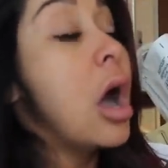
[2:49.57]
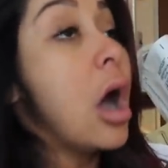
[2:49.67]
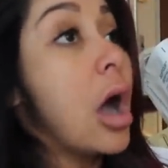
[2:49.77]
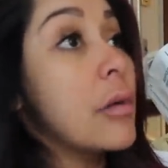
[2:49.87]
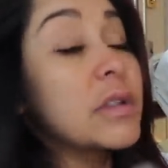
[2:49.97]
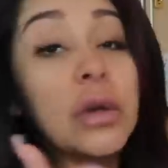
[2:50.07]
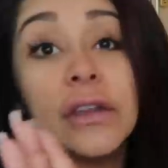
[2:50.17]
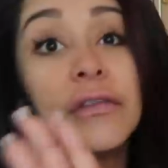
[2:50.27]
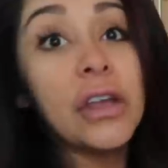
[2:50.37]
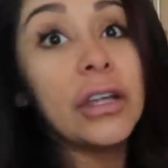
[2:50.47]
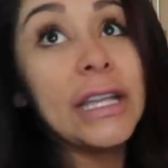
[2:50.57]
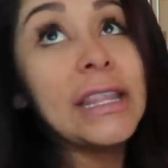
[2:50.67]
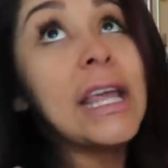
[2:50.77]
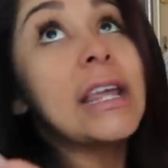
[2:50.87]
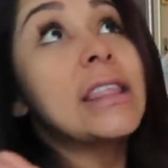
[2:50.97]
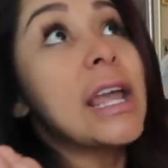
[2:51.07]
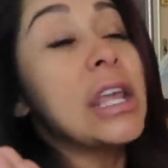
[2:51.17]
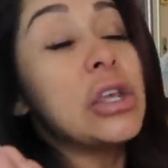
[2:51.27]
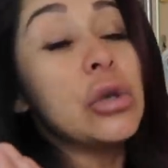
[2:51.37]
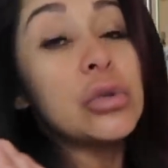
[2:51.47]
Um, so I didn't feel anything.
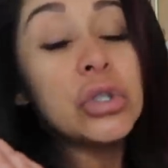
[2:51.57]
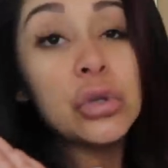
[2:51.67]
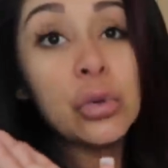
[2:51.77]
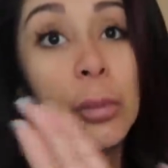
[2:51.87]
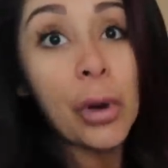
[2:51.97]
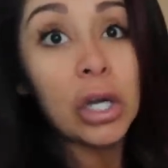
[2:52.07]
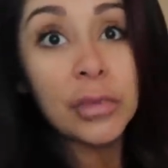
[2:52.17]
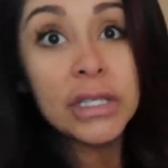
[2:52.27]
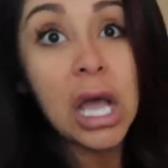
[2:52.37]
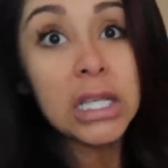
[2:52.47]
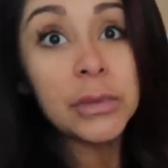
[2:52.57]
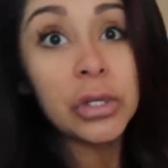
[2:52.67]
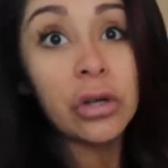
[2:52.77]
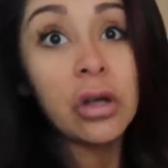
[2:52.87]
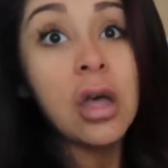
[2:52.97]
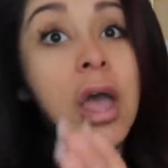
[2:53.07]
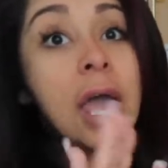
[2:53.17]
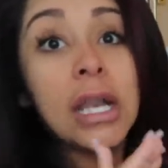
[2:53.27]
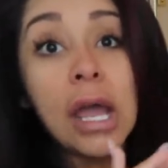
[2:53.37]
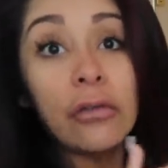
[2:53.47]
Thank you to Barnabas Hospital
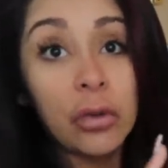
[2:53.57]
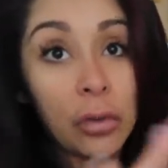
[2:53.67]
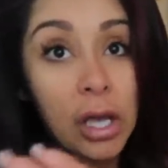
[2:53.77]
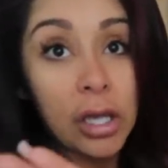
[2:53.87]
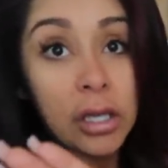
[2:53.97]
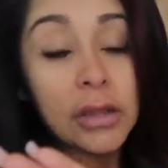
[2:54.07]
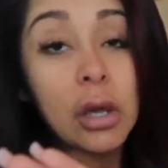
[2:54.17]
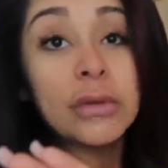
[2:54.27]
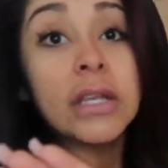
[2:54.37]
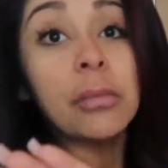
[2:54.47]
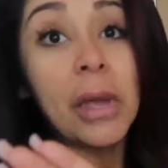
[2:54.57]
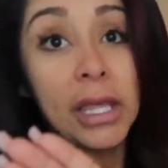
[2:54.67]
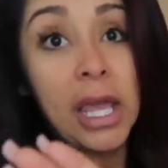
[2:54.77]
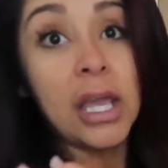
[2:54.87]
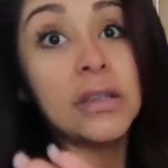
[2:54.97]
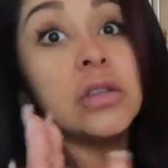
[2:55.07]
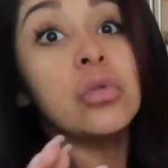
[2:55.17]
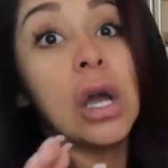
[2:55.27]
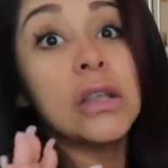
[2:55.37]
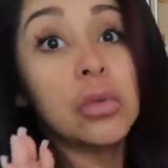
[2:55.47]
and everyone that was on my case.
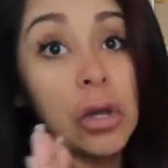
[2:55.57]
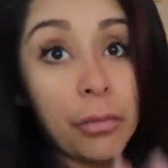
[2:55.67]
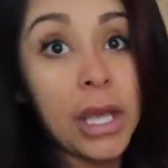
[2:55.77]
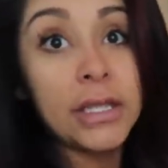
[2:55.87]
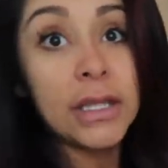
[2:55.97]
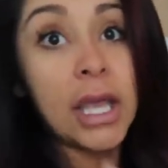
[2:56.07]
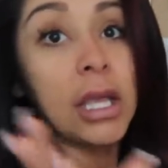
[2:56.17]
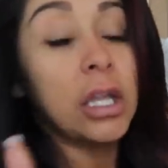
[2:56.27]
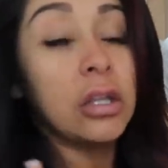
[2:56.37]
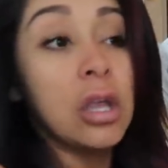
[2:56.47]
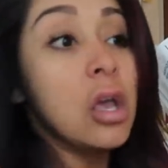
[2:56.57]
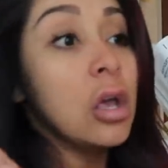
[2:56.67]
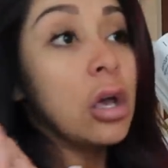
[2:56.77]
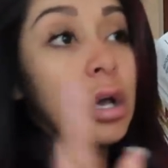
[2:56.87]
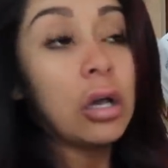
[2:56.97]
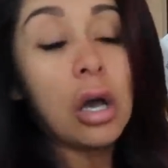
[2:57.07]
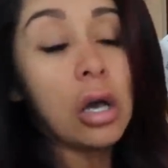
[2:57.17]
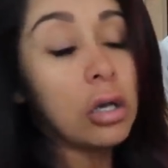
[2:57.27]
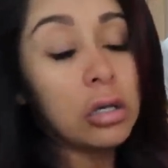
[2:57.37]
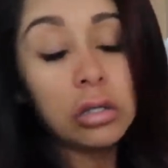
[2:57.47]
You guys were amazing and
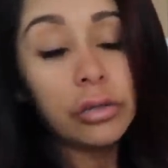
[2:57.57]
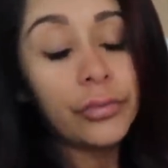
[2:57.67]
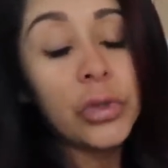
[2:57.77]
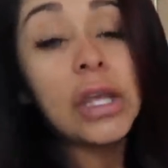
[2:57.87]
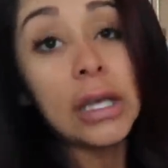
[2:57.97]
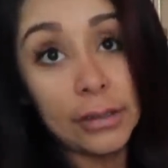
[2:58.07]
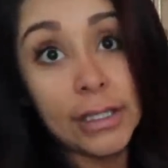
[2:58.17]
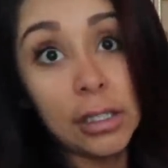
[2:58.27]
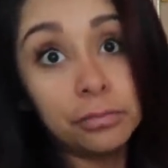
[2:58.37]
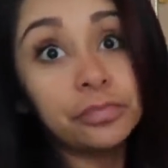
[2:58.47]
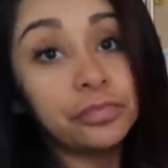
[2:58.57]
ugh, we killed it.